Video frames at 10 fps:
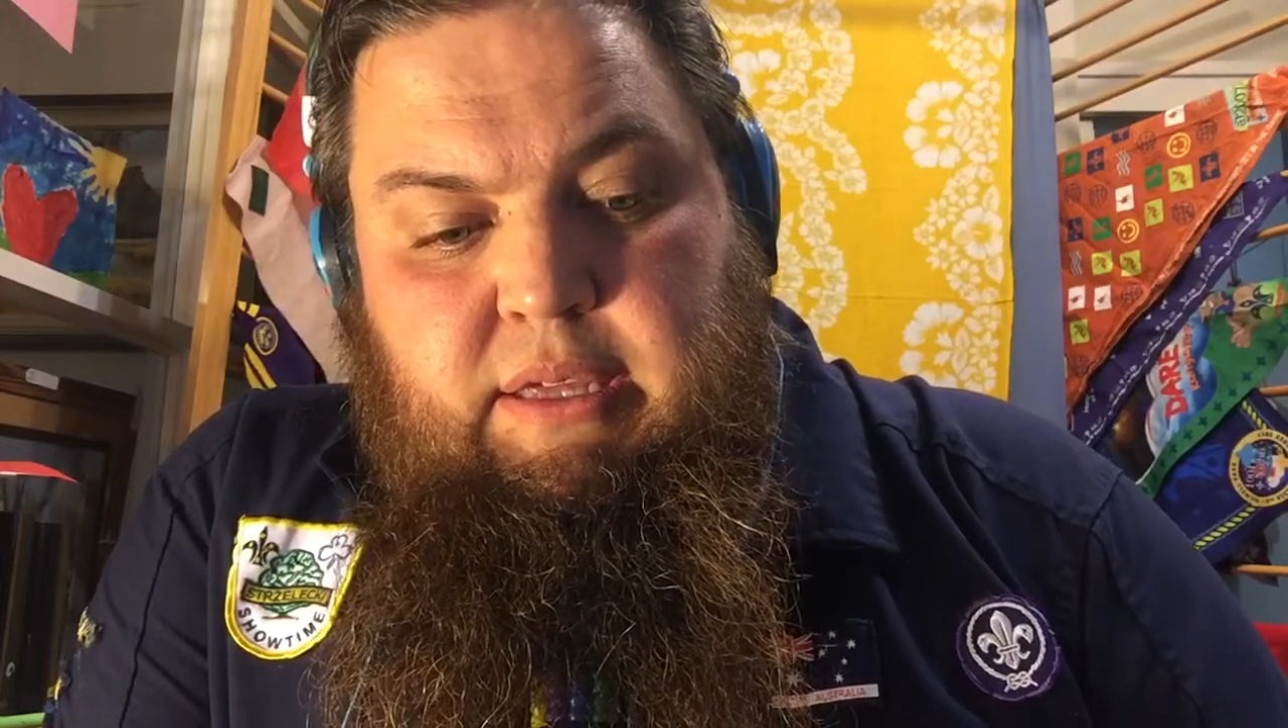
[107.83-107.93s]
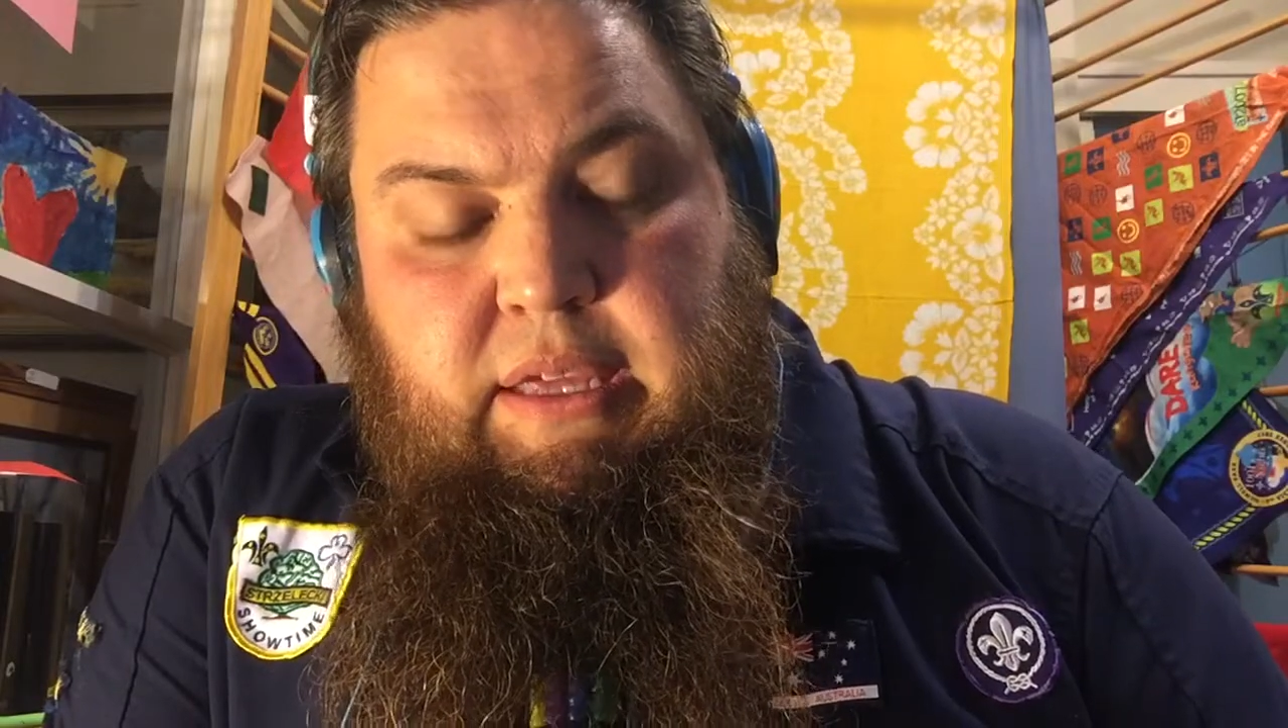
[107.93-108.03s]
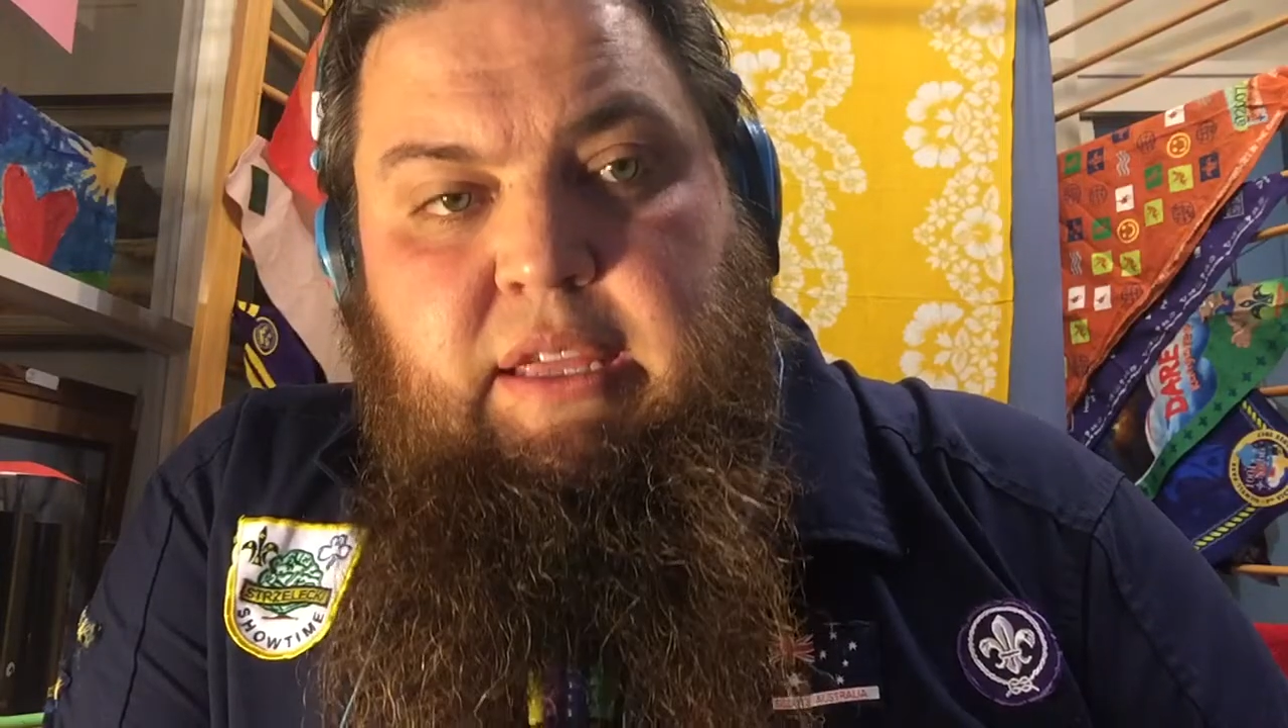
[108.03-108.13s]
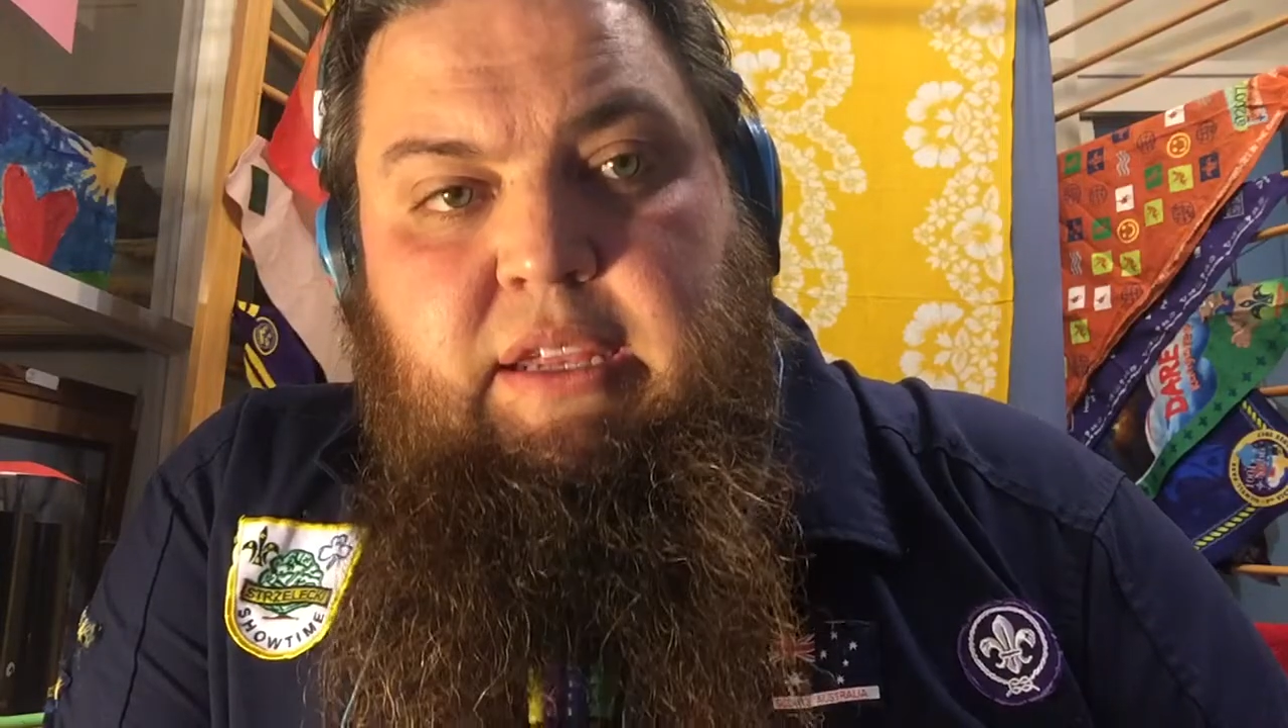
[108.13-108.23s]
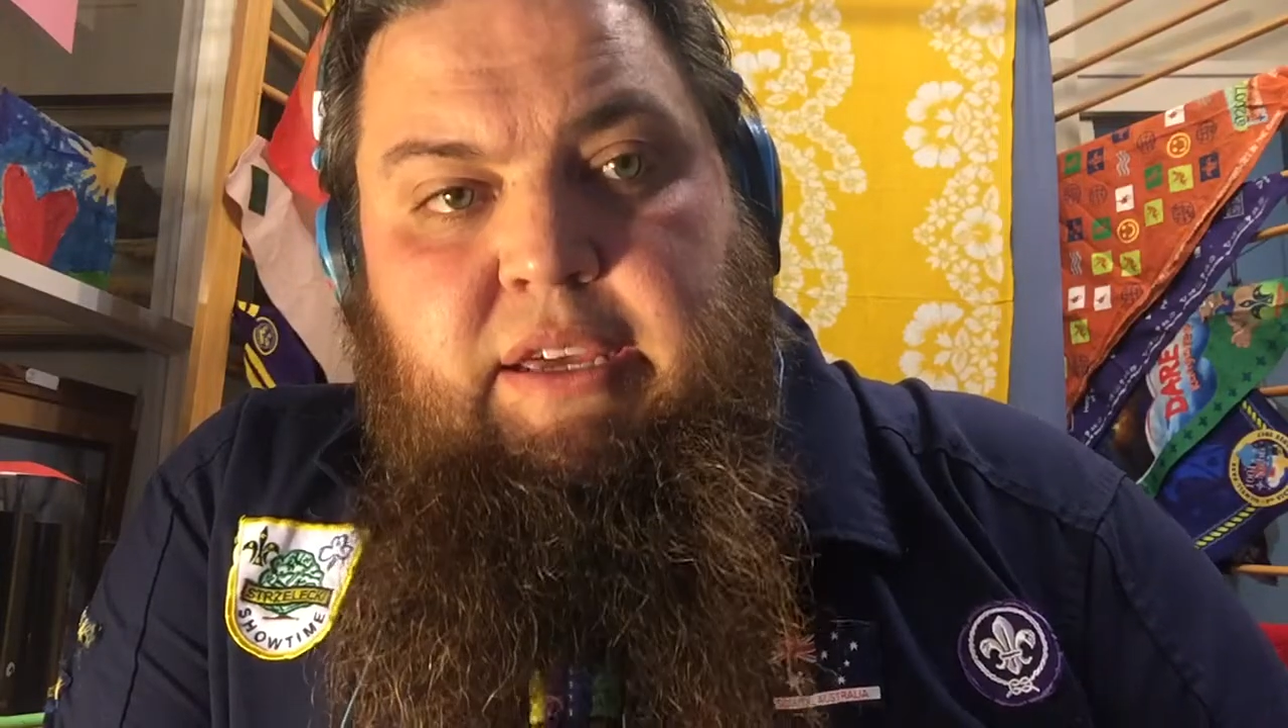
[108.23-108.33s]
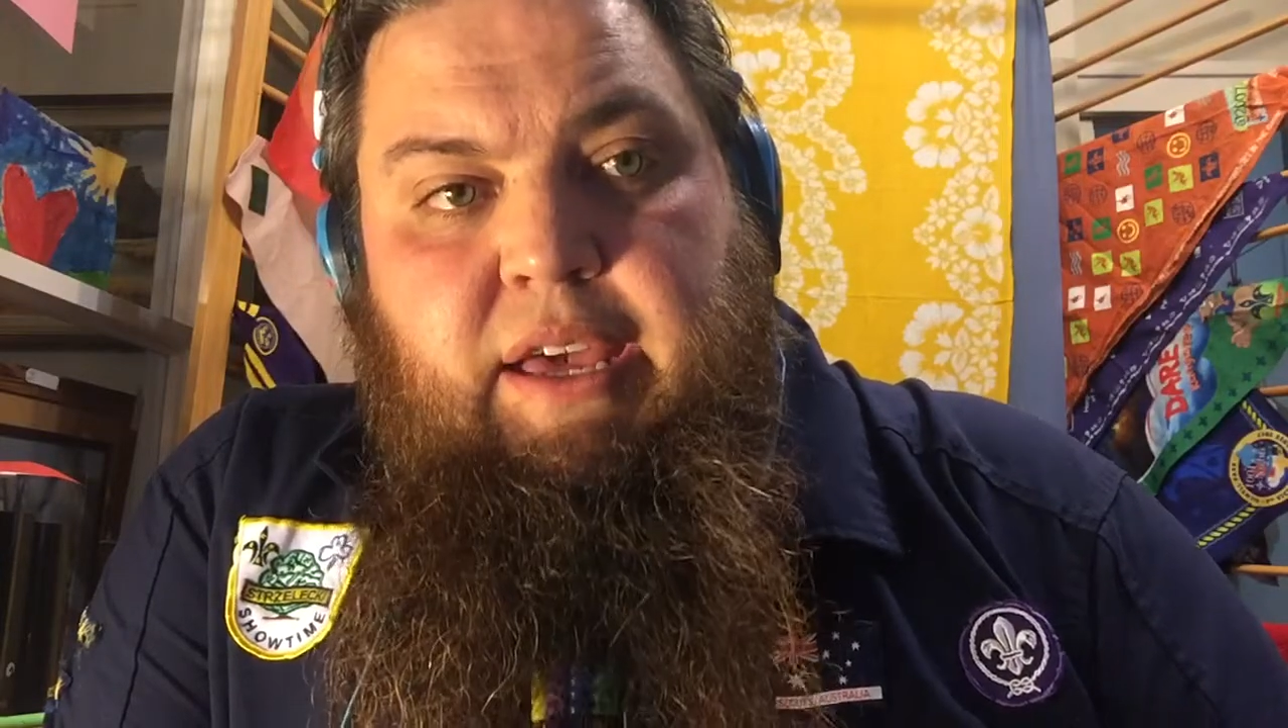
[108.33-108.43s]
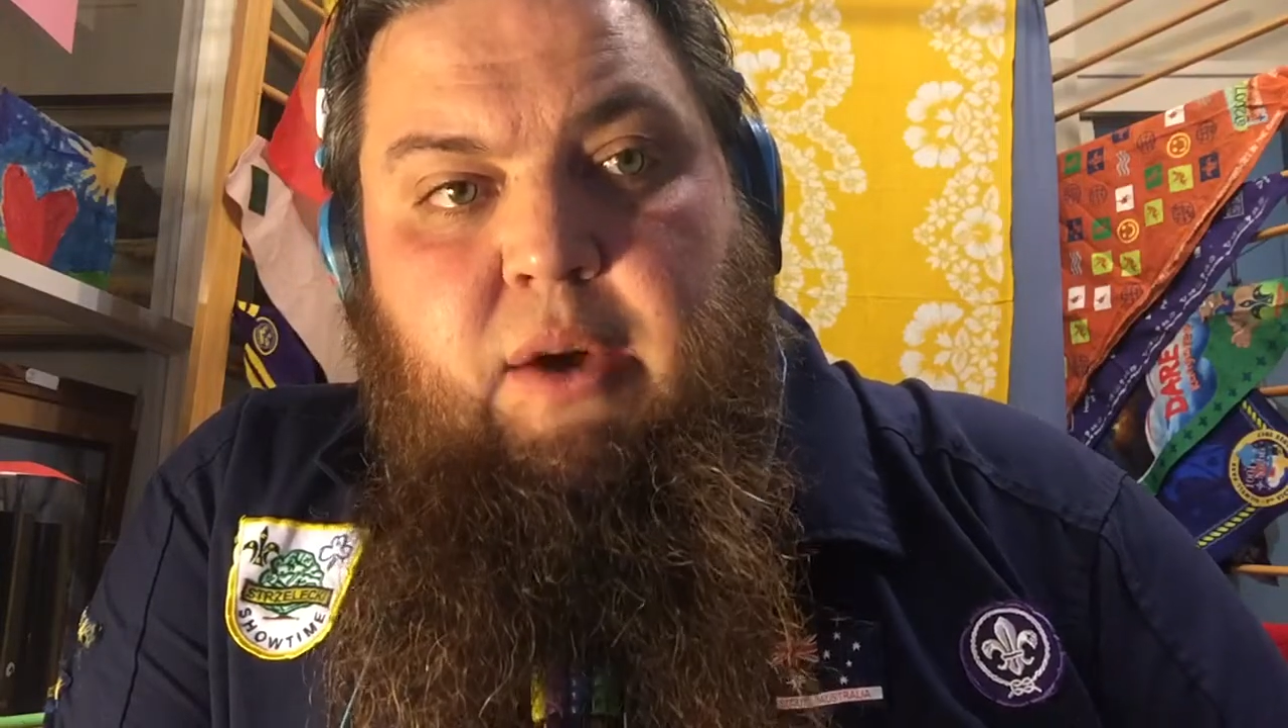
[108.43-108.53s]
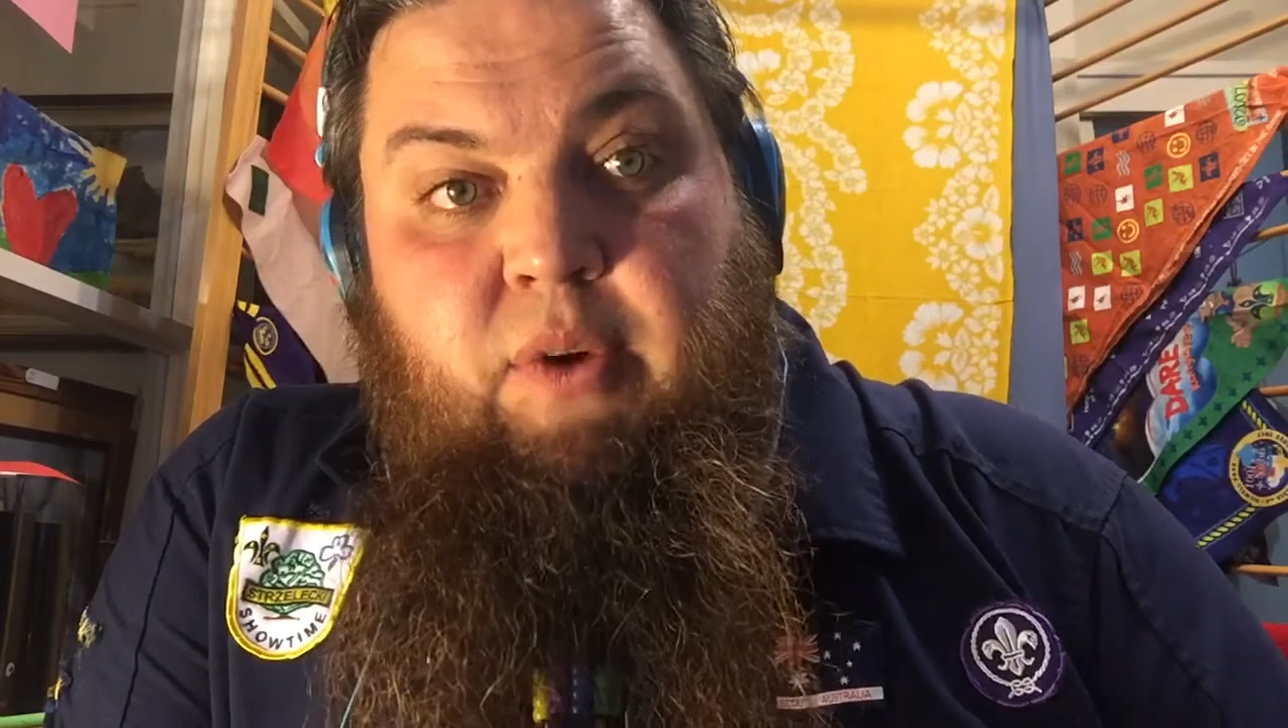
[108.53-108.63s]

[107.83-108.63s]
And I can't